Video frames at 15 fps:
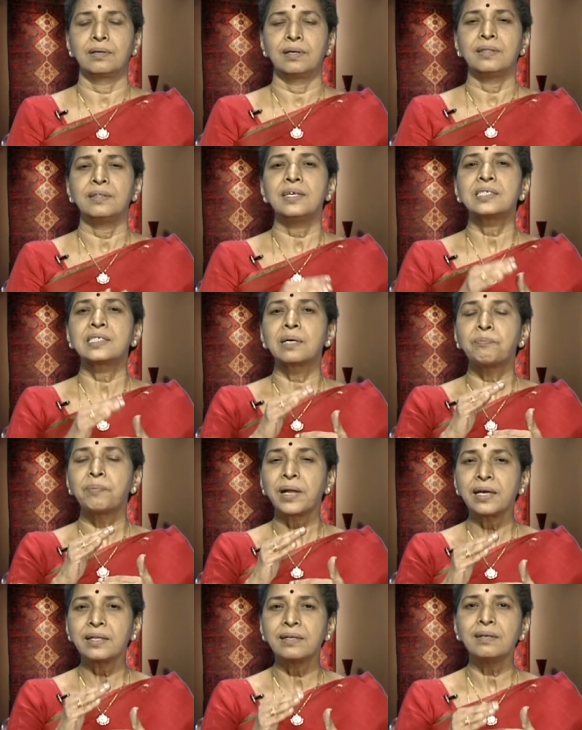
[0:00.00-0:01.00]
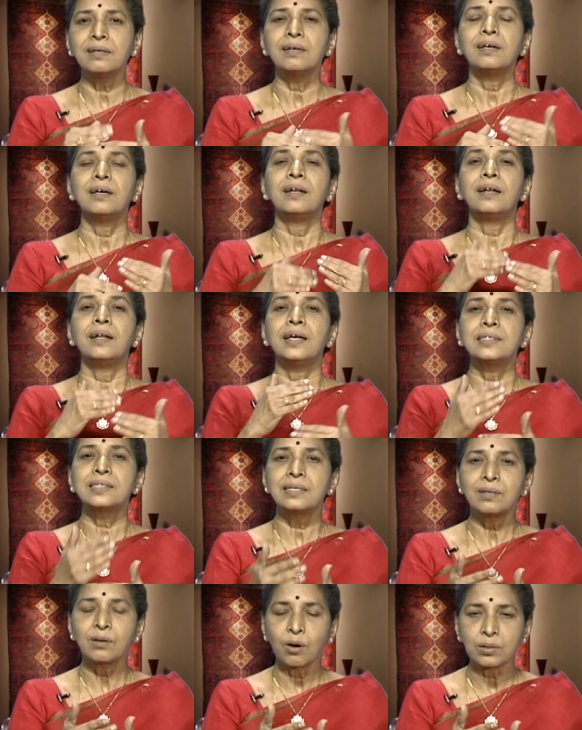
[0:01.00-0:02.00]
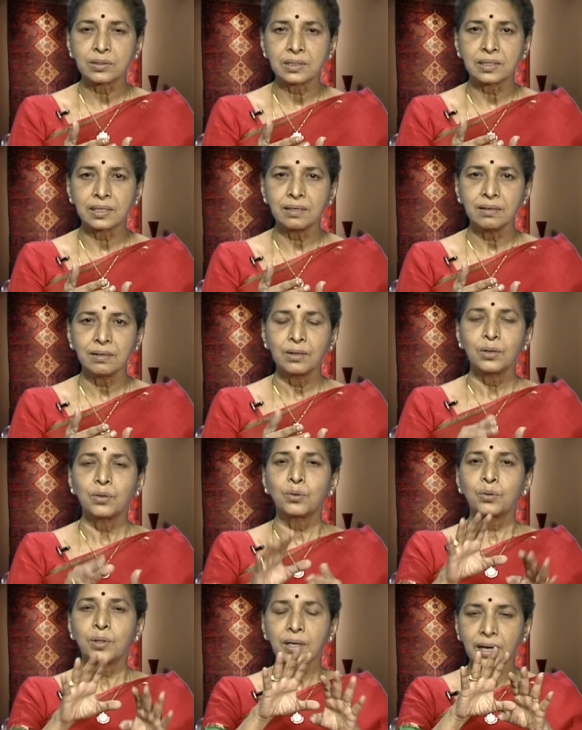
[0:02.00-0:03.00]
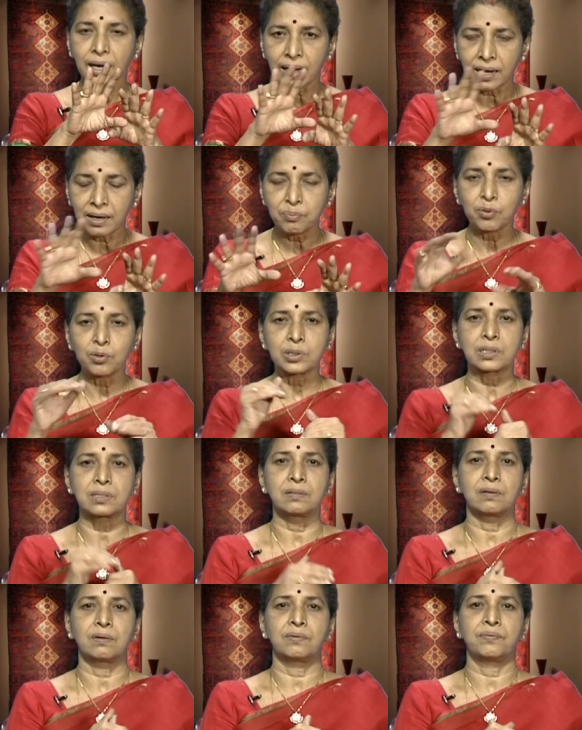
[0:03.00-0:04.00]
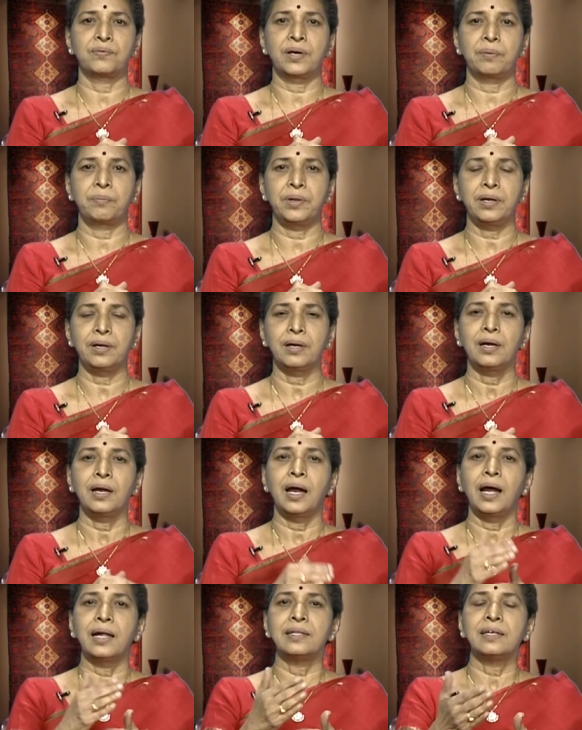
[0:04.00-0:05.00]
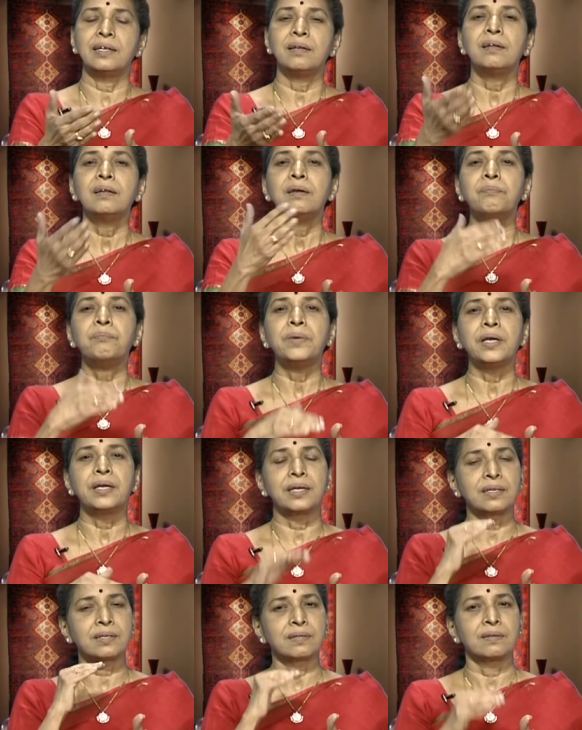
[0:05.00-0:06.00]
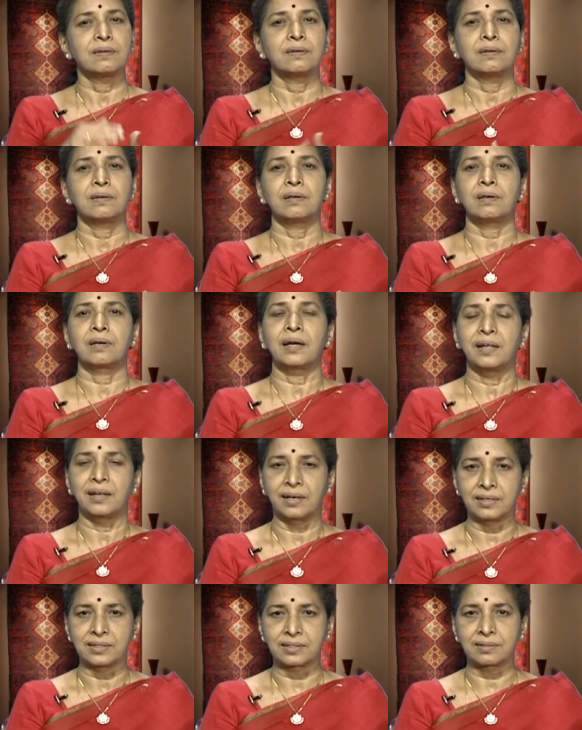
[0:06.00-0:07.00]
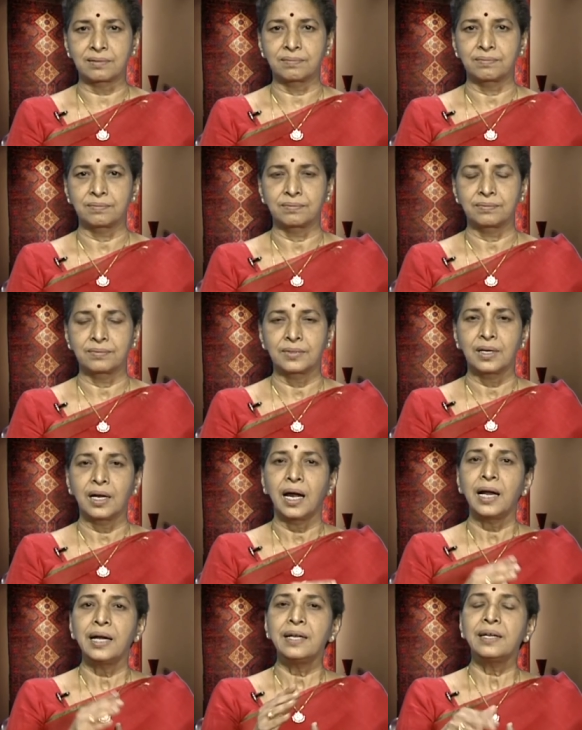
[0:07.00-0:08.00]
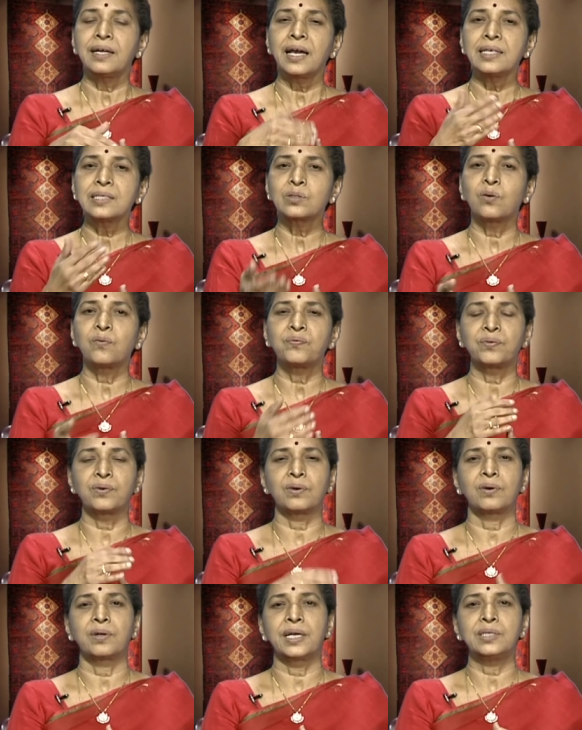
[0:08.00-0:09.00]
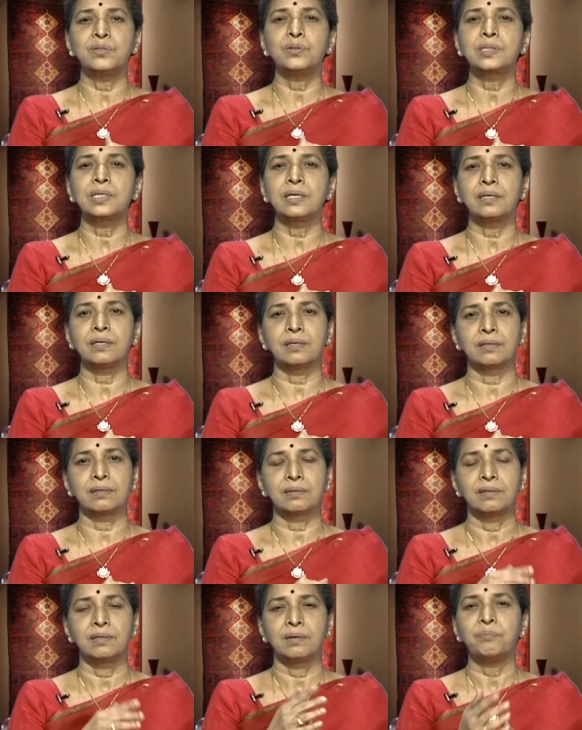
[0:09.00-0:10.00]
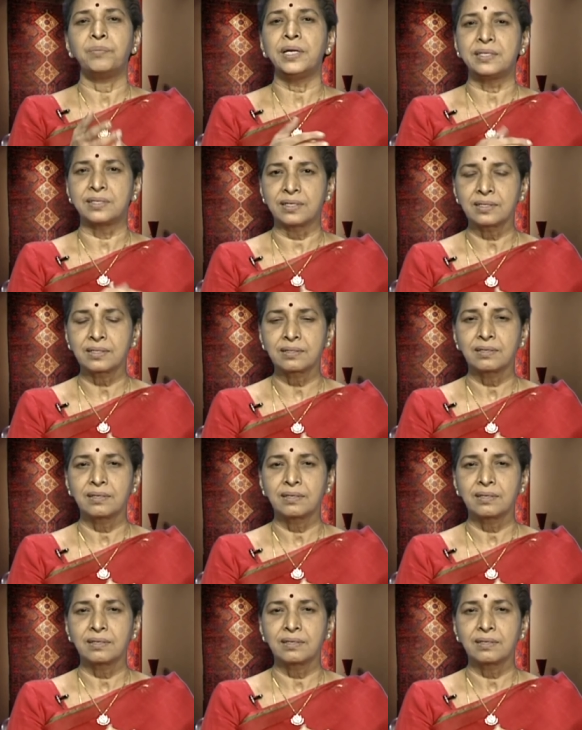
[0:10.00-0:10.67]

they supply the nascent oxygen to the colored portion of the fabric and then make it uh, colorless. And in case of uh, reducing uh, bleaches,